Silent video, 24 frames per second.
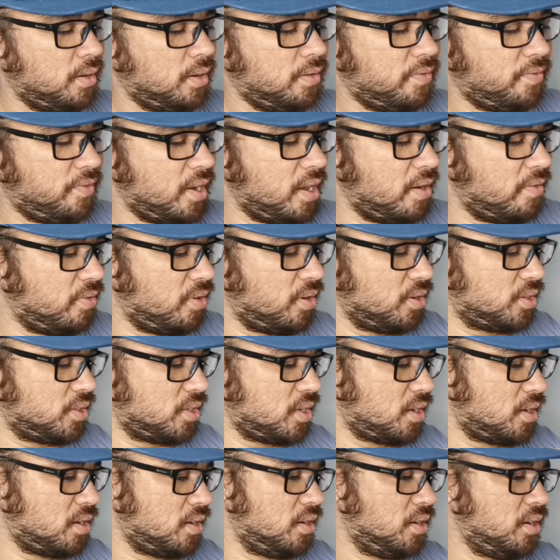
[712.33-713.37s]
if level
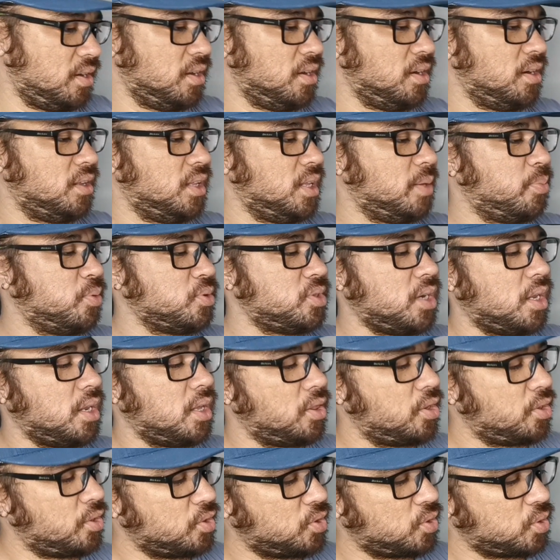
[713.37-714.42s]
siya na po siya
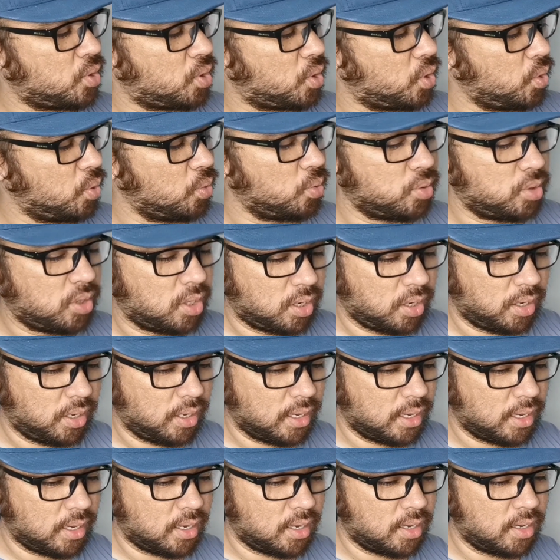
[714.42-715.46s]
another screw diri
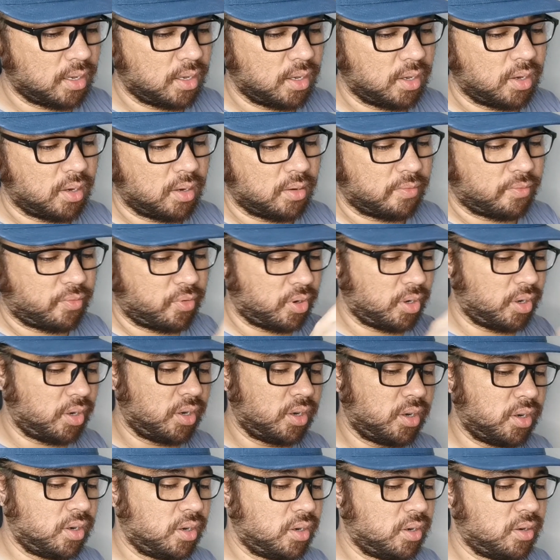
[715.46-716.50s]

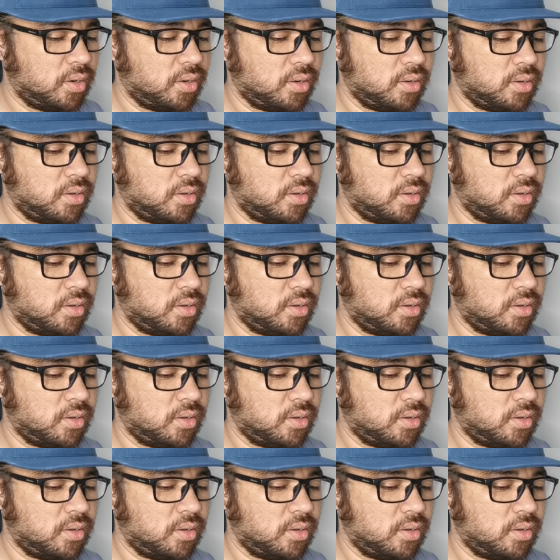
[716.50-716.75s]
for